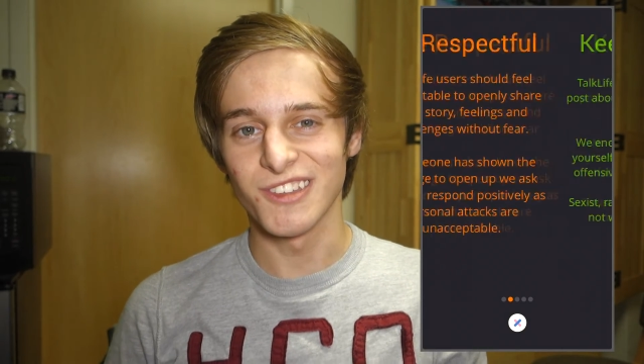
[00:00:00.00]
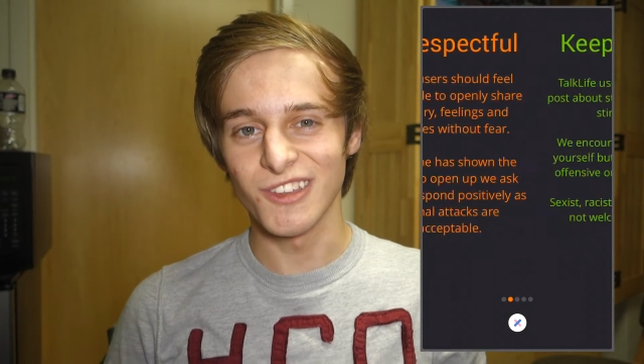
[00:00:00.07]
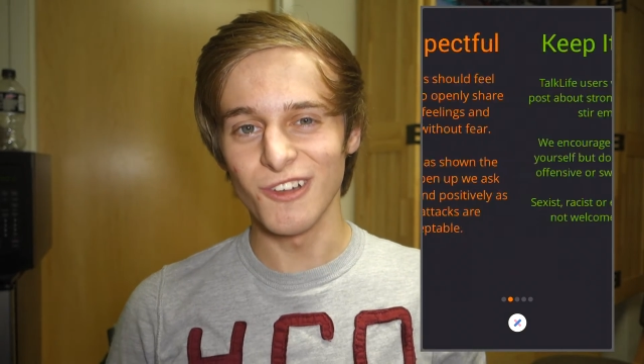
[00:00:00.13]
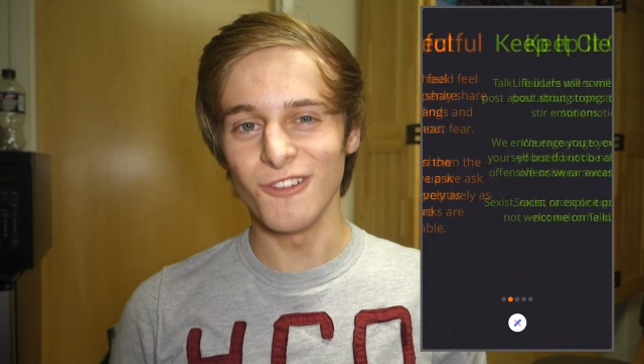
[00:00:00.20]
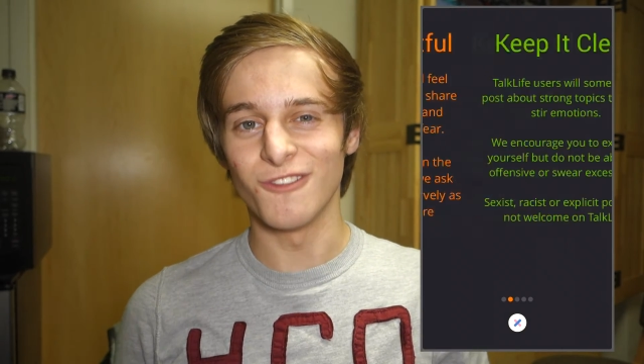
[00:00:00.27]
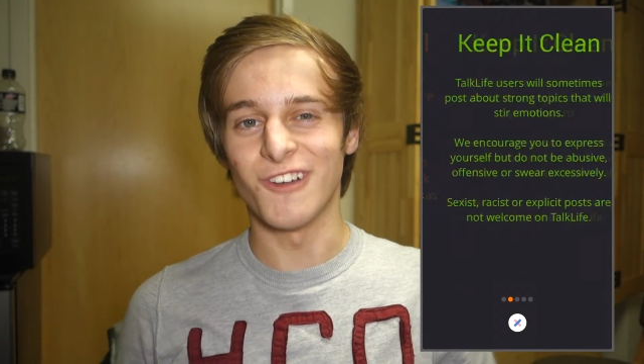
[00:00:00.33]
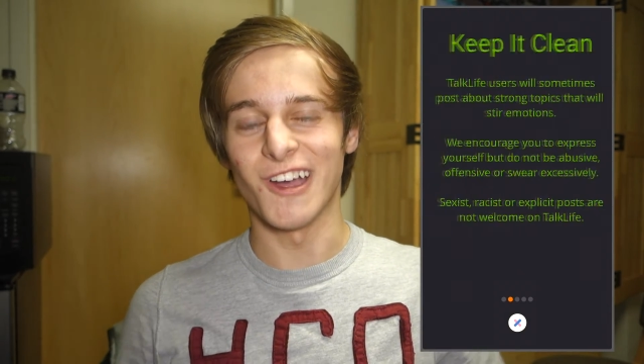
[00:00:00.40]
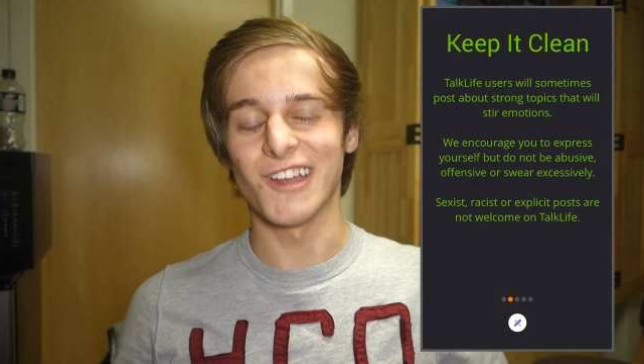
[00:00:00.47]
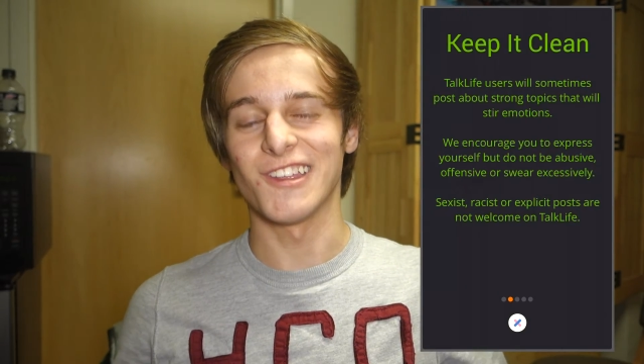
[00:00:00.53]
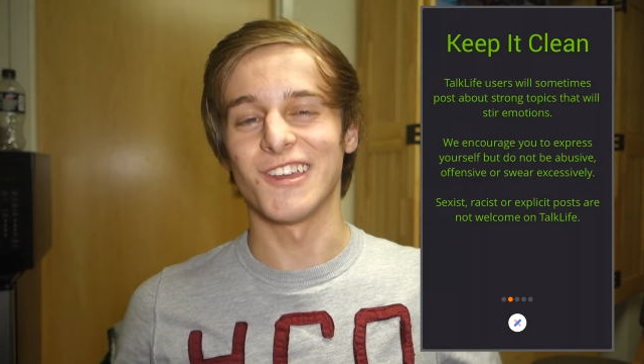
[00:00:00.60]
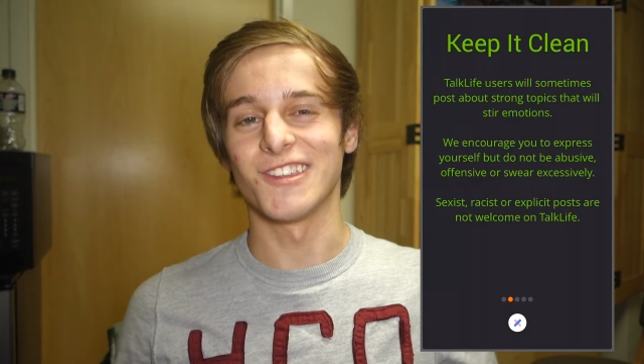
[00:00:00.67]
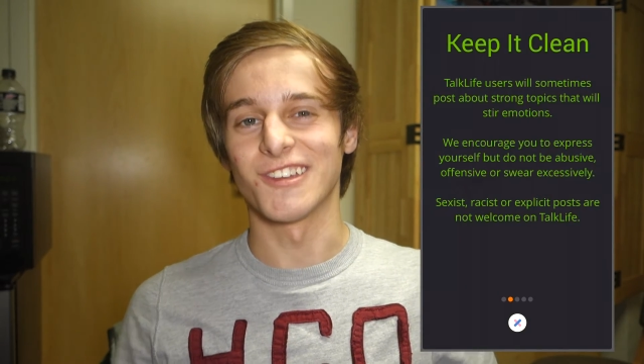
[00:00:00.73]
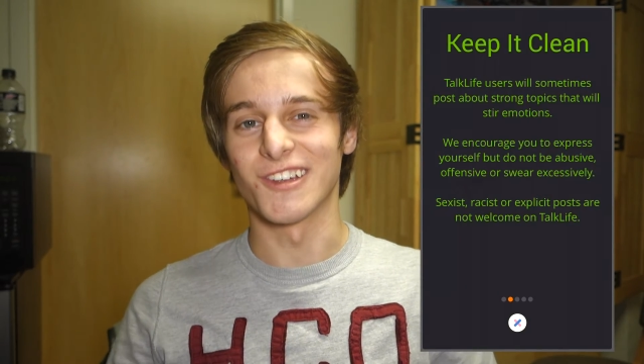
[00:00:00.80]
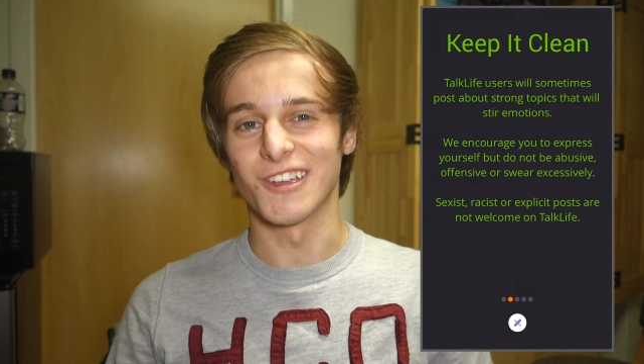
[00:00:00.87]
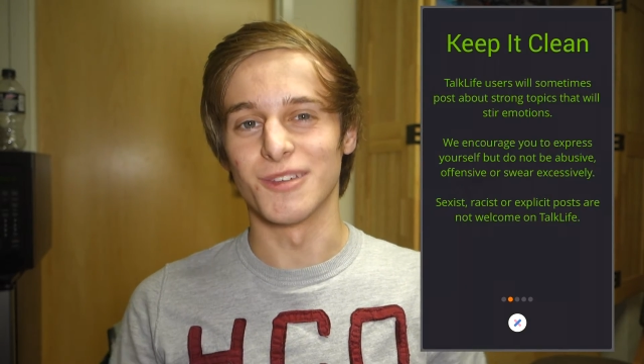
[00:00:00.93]
don't
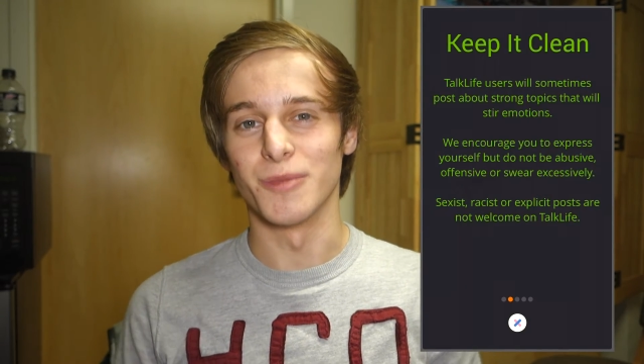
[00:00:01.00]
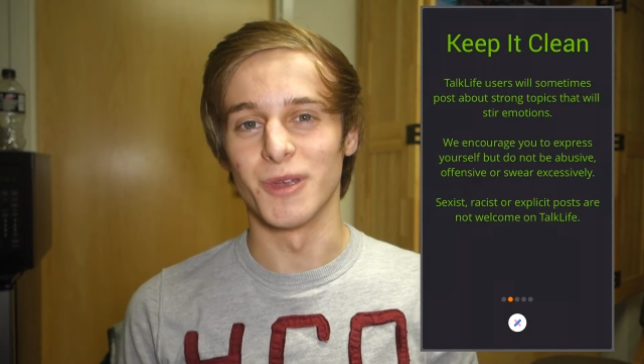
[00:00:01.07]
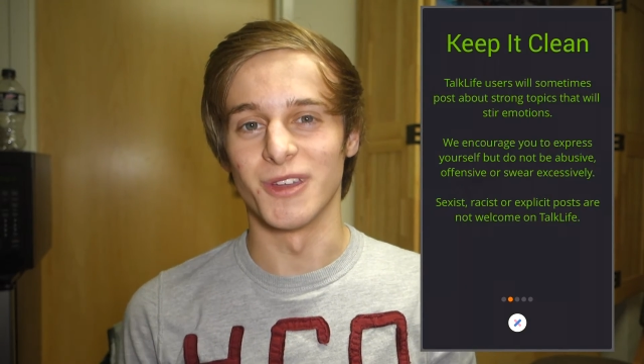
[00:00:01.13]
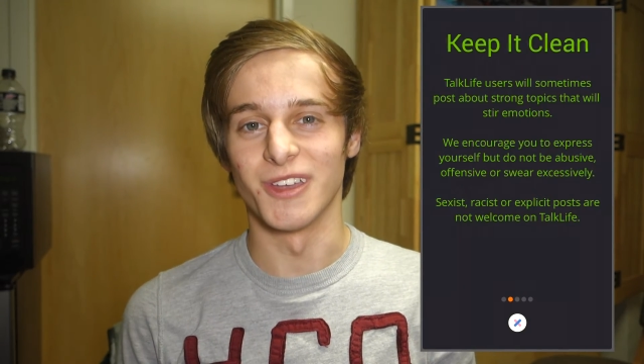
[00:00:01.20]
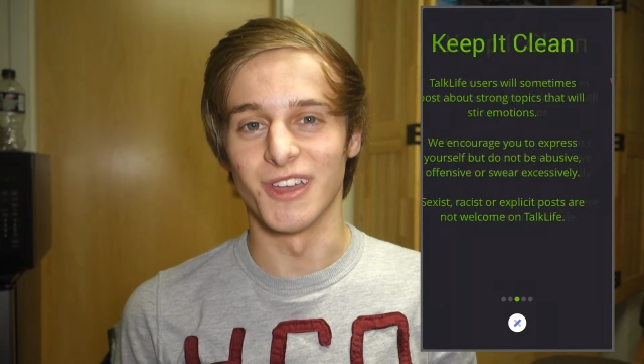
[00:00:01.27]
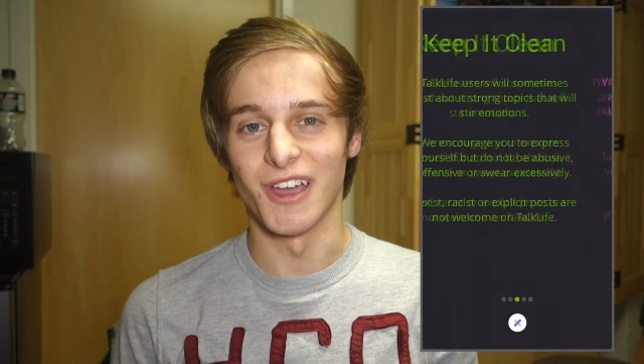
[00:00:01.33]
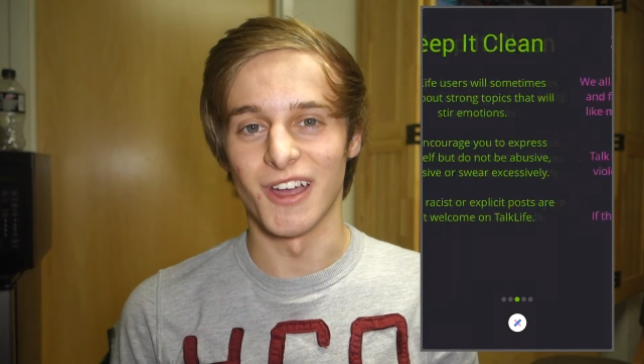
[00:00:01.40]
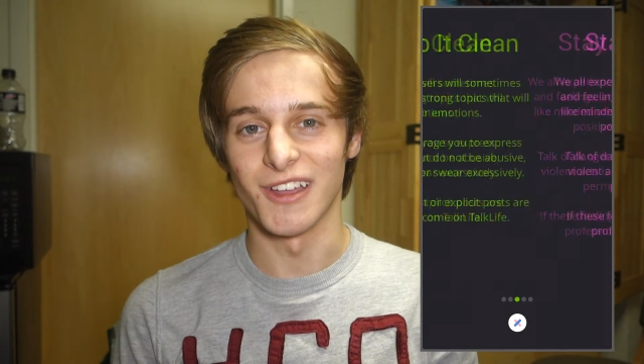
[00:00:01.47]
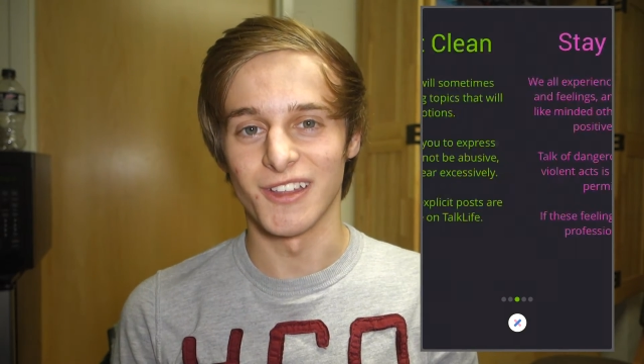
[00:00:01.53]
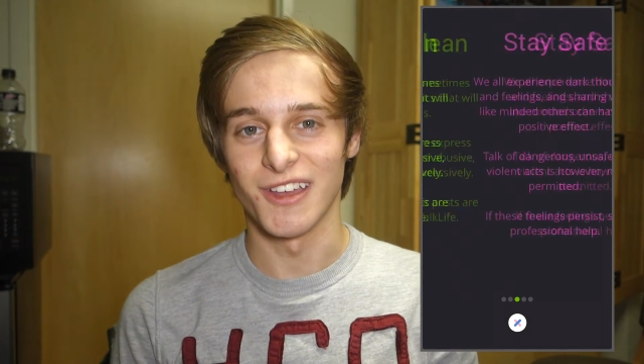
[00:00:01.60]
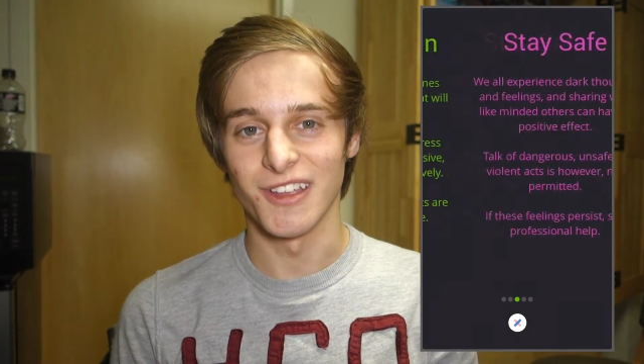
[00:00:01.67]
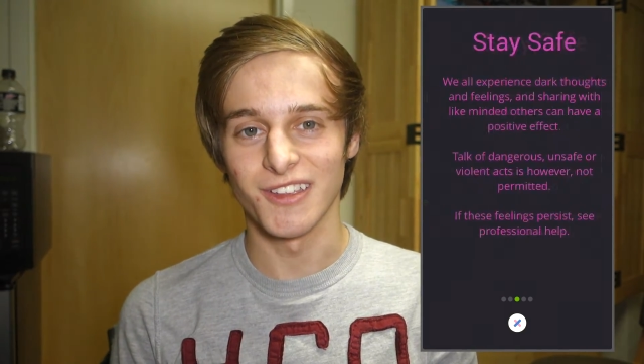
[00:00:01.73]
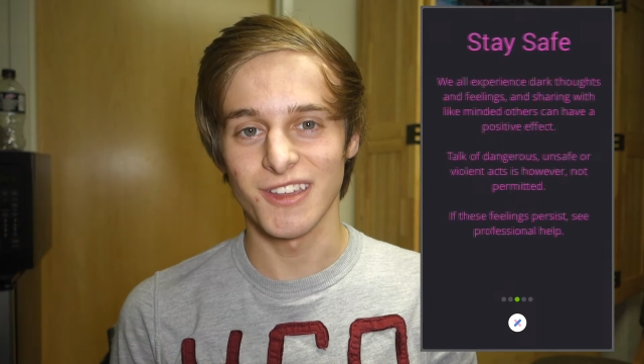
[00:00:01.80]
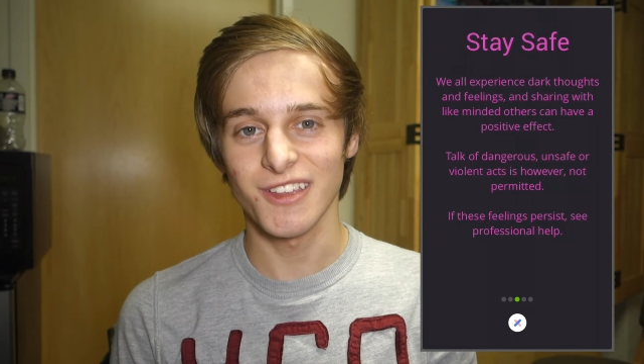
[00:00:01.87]
violate their community guidelines.